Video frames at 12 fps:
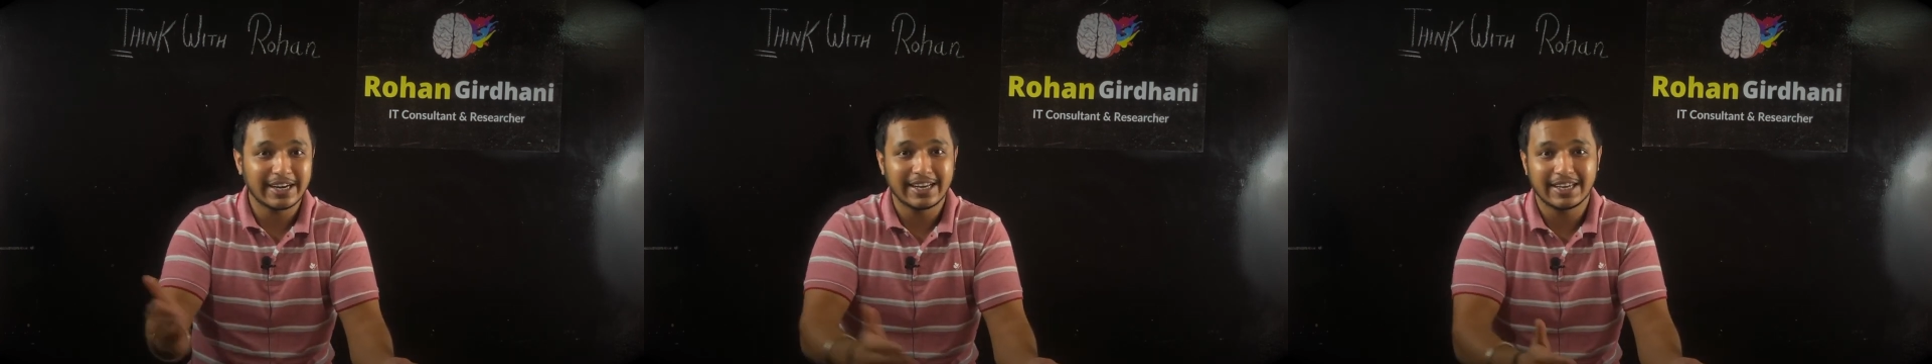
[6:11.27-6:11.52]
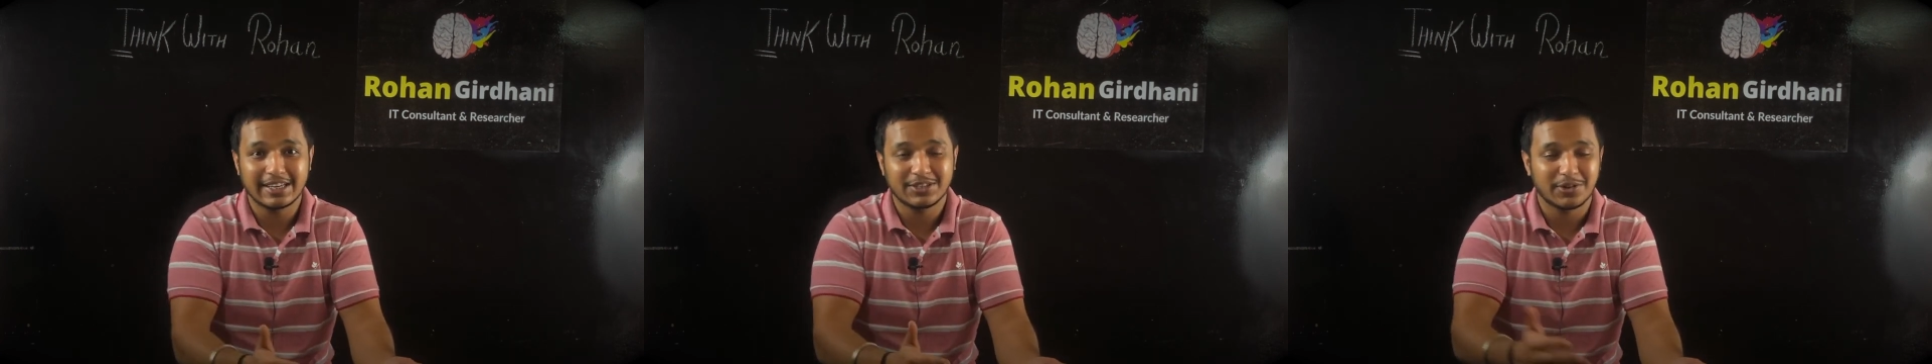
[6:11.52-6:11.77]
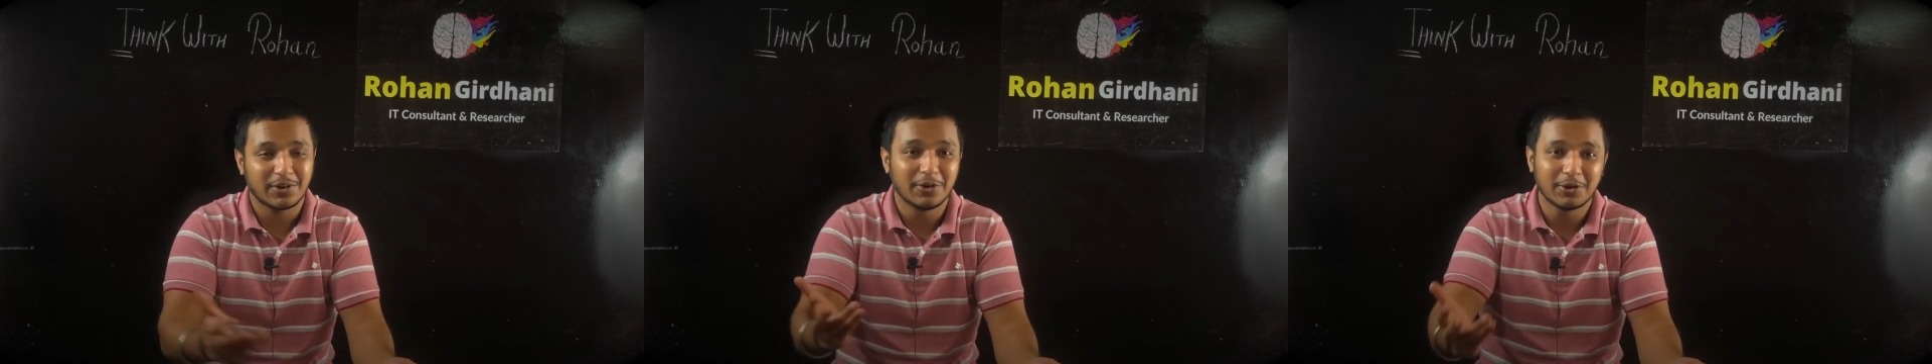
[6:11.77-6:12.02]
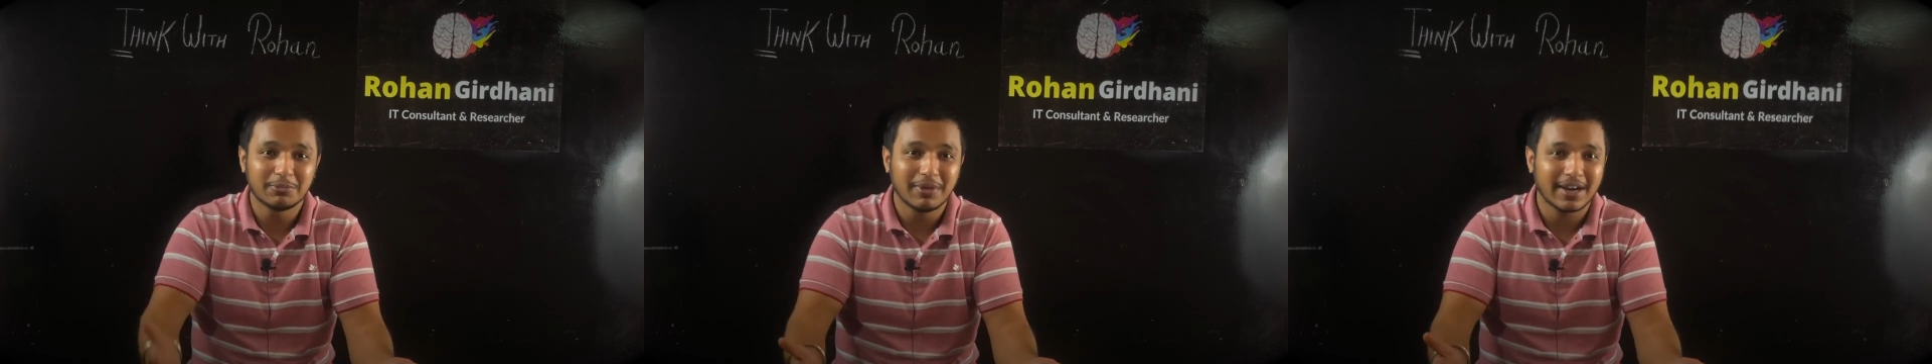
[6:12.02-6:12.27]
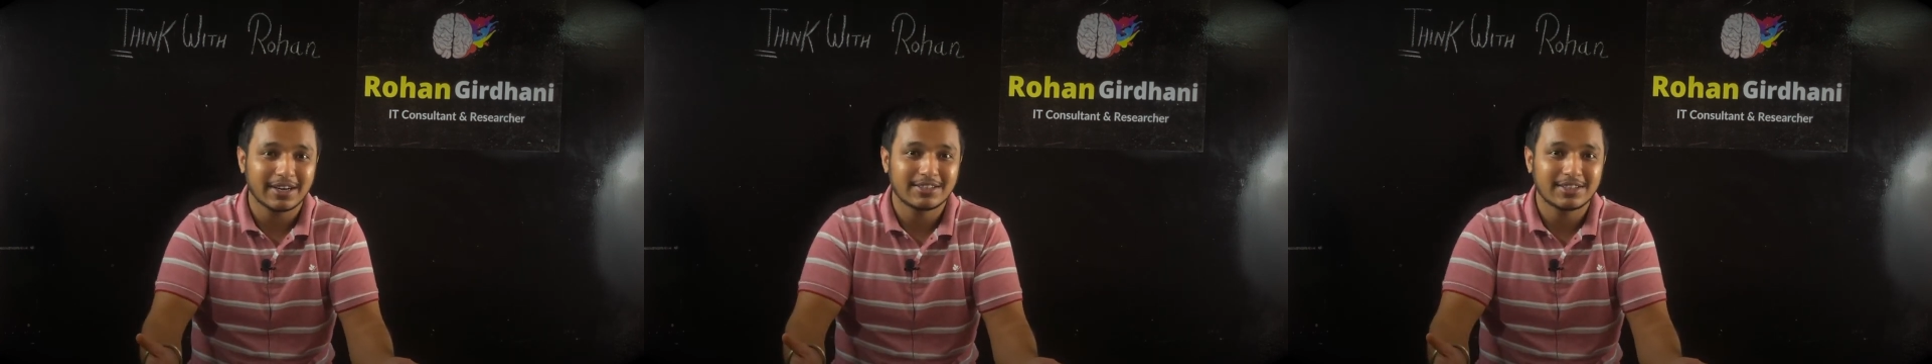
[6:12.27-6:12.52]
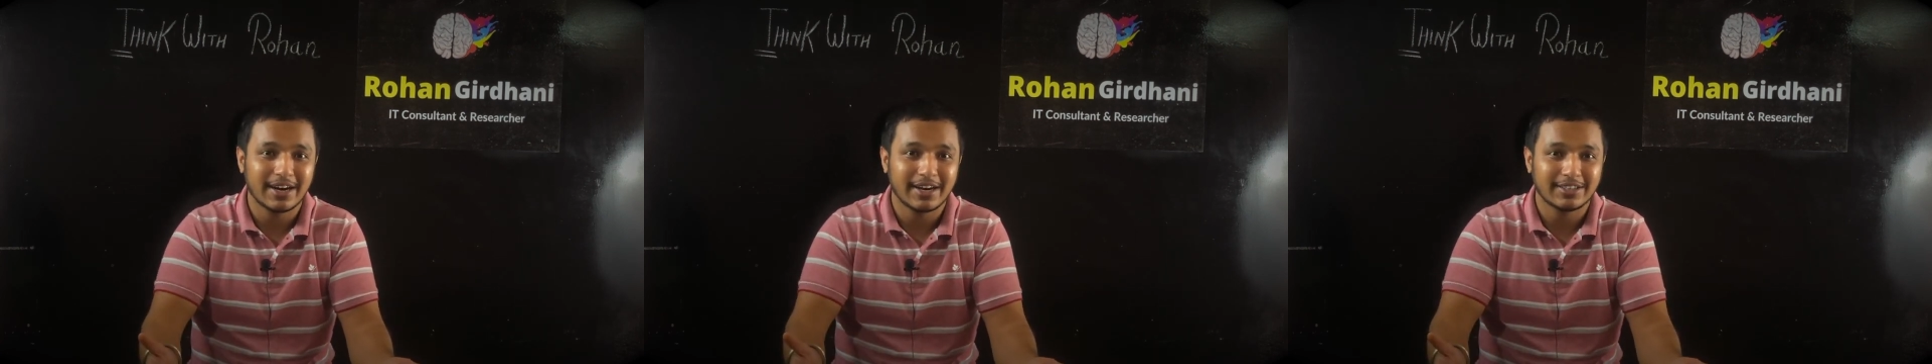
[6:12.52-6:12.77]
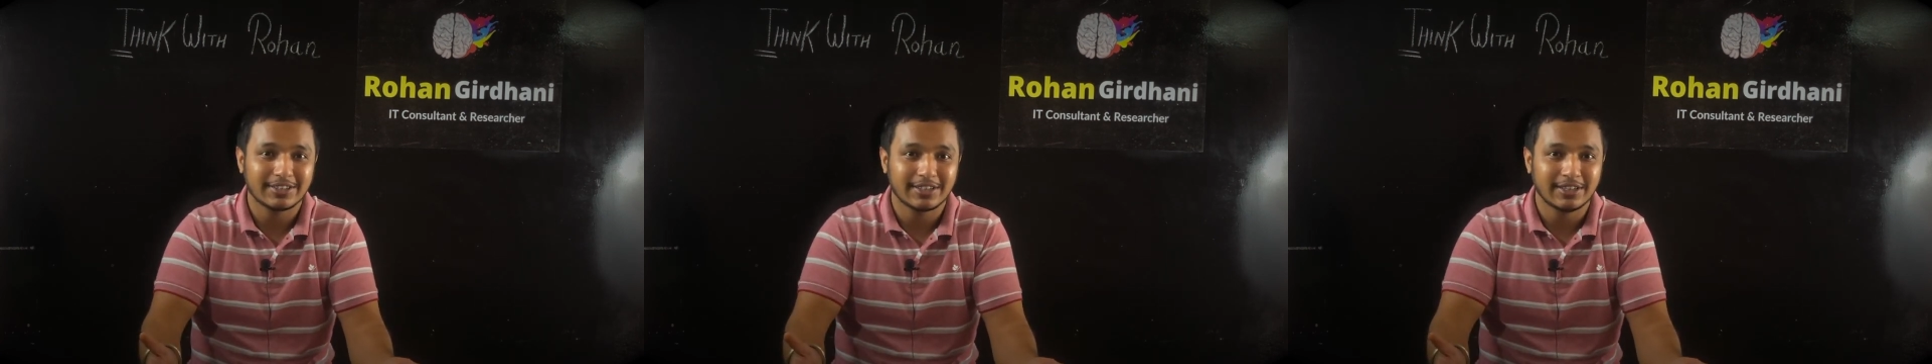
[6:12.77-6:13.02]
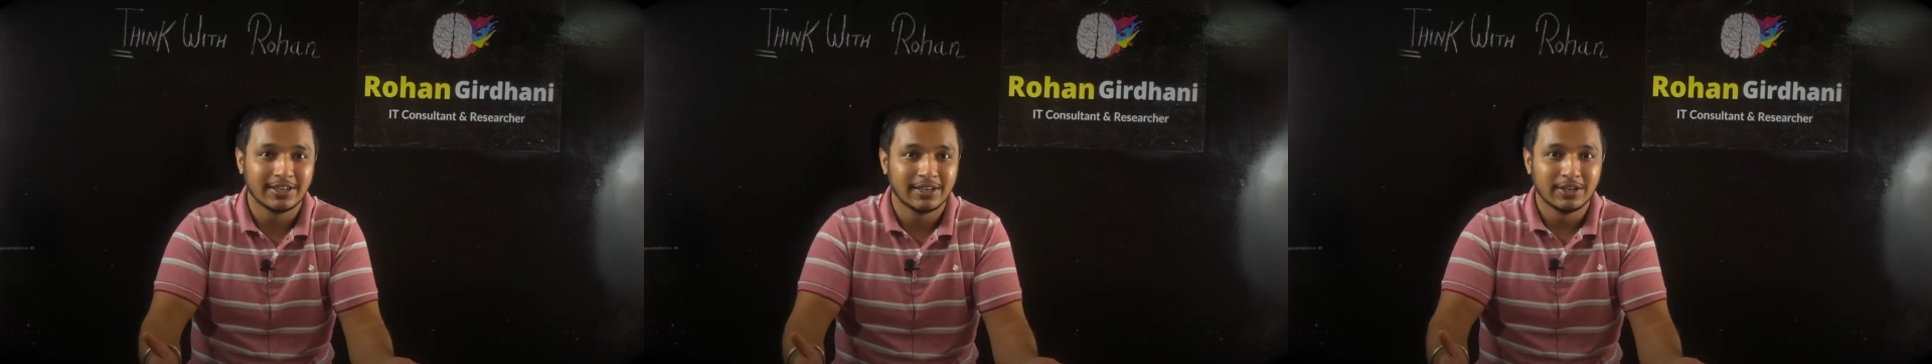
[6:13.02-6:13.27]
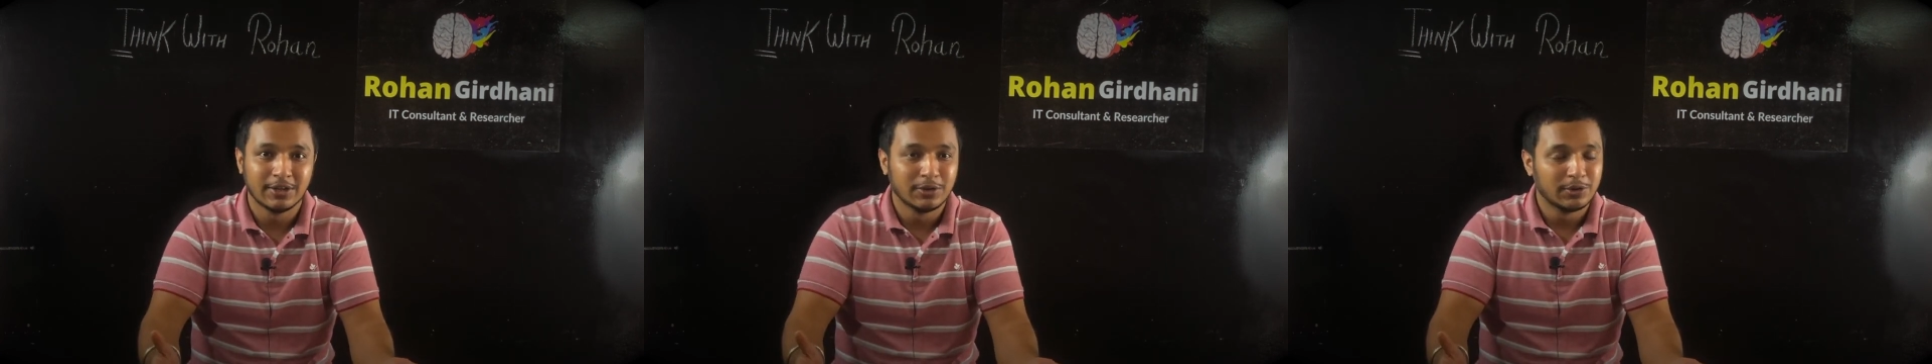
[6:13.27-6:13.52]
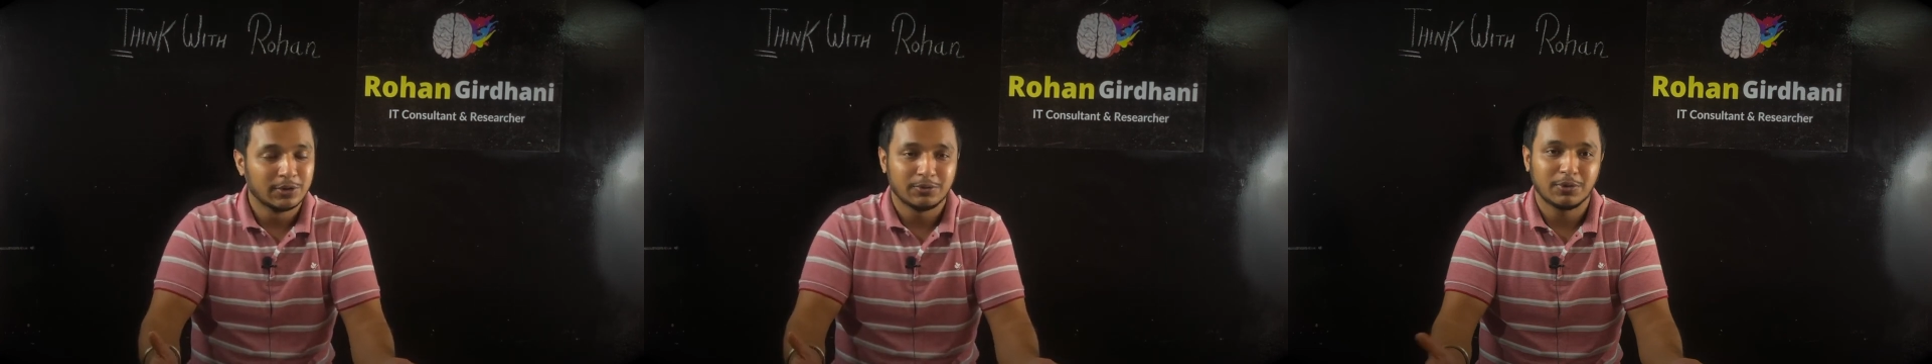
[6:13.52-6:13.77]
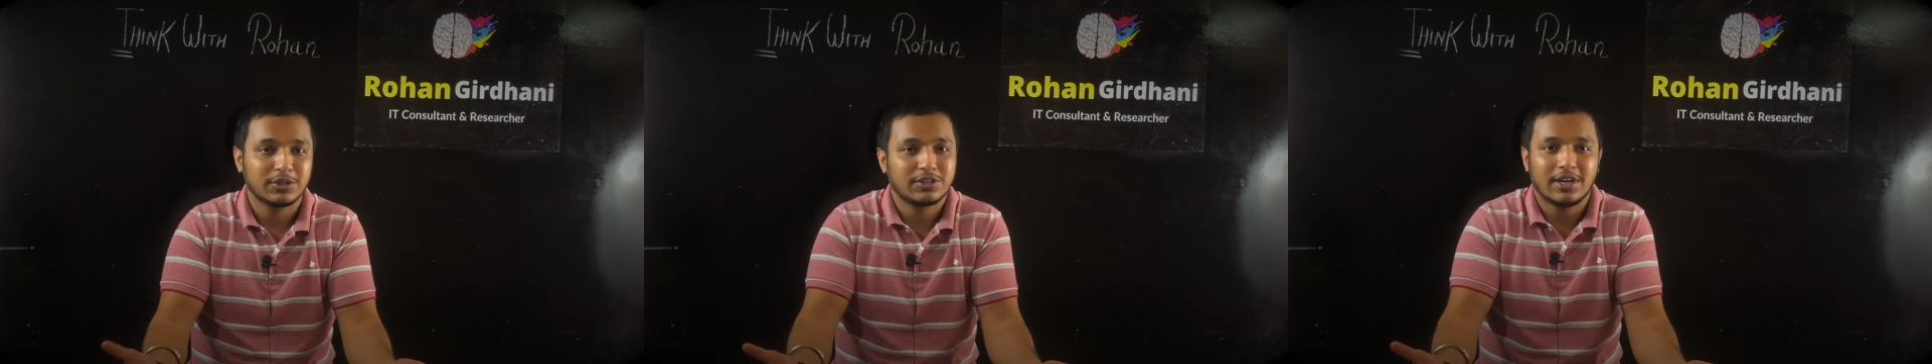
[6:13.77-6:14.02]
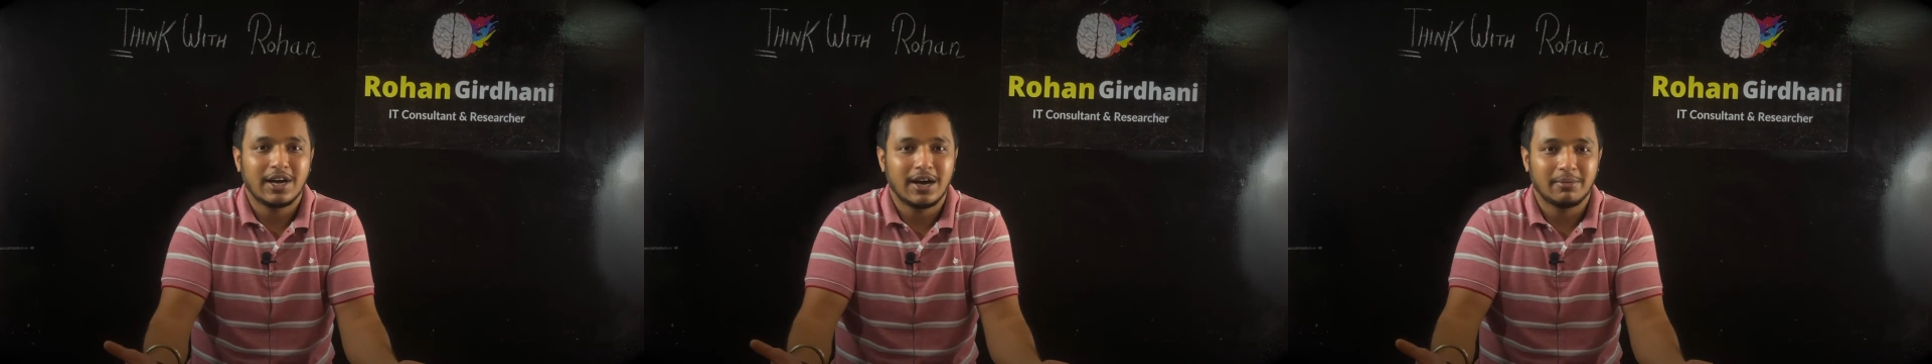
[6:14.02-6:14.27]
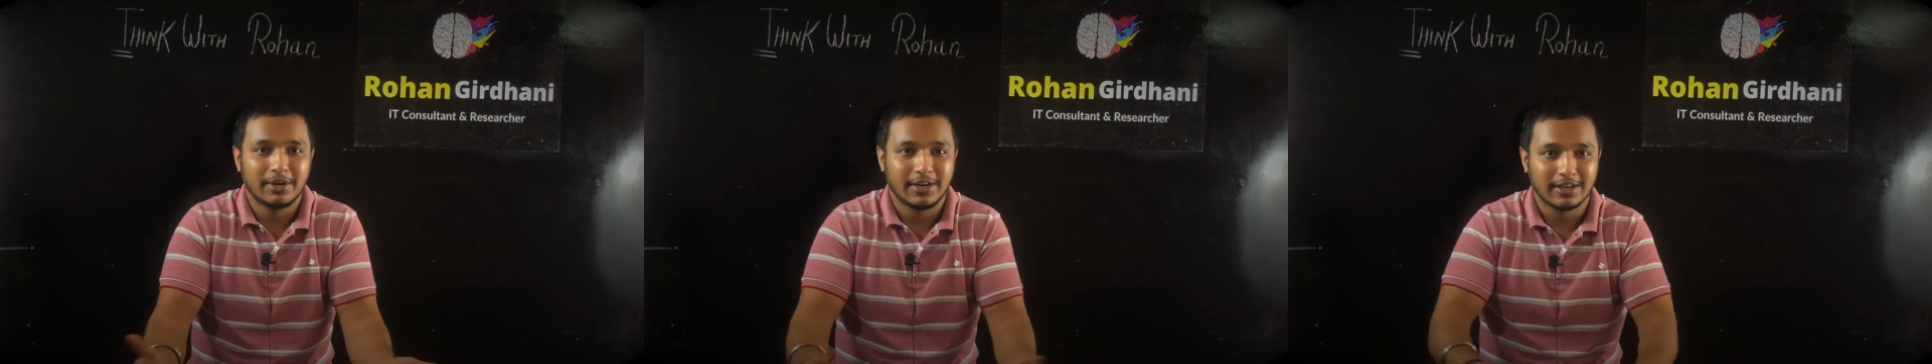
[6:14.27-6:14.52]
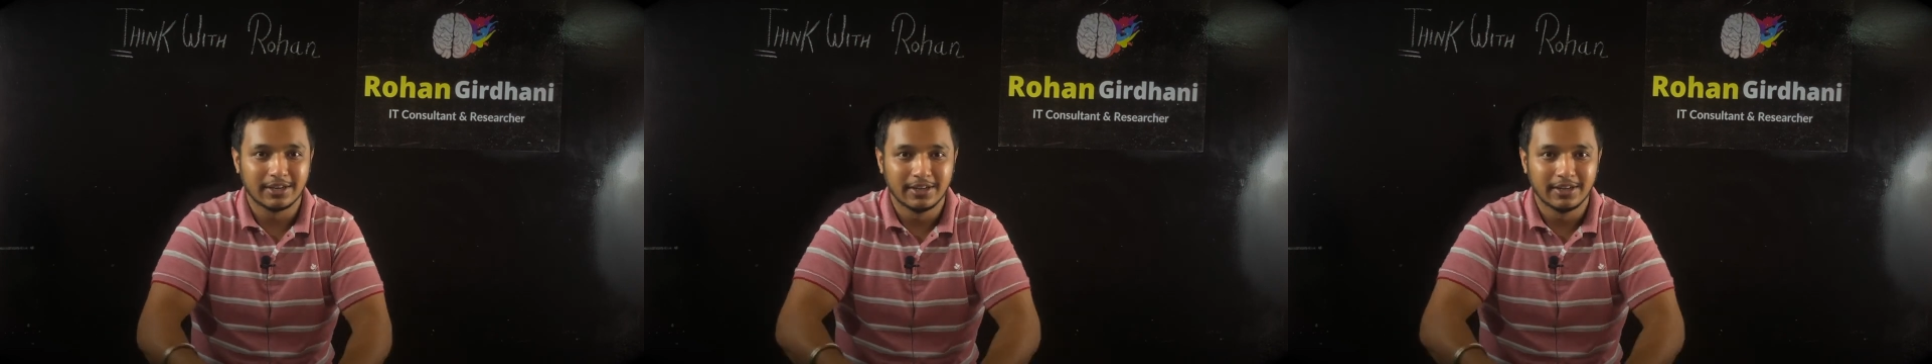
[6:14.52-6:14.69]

decrease your go-to-market strategy. What's the harm in it?